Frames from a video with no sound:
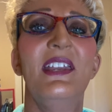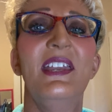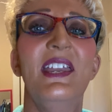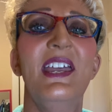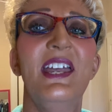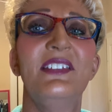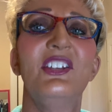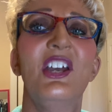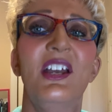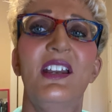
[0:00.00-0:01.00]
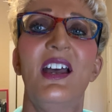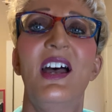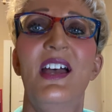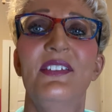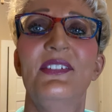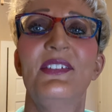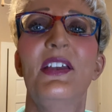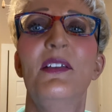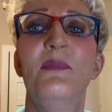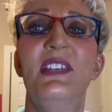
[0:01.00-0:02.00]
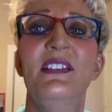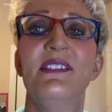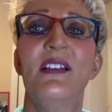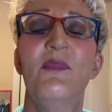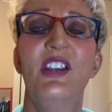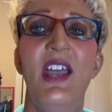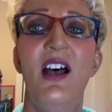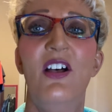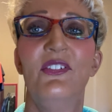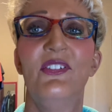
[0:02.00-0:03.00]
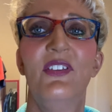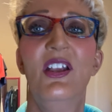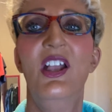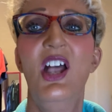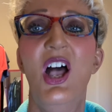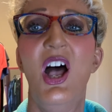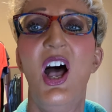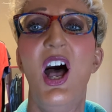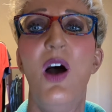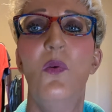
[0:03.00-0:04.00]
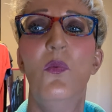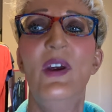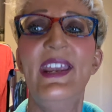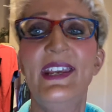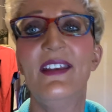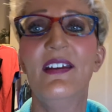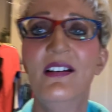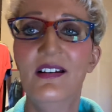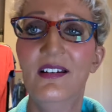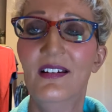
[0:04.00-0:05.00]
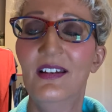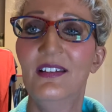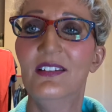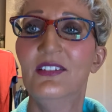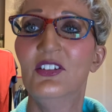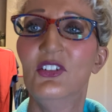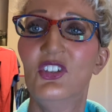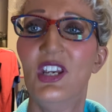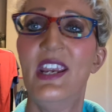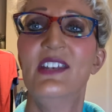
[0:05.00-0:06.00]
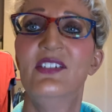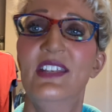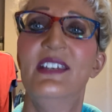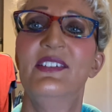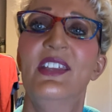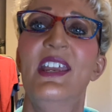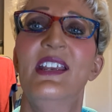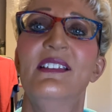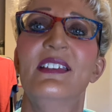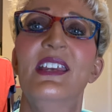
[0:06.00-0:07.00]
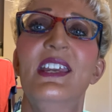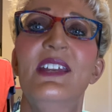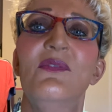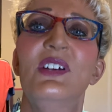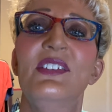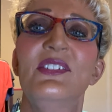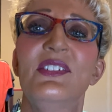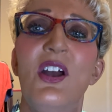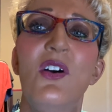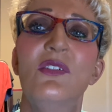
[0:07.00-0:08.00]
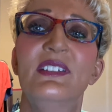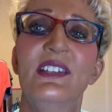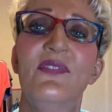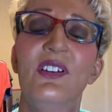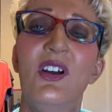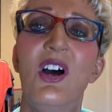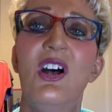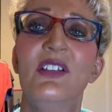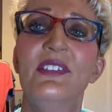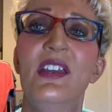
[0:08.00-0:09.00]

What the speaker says: it took us, me and someone else, a week to change these things. It was so difficult.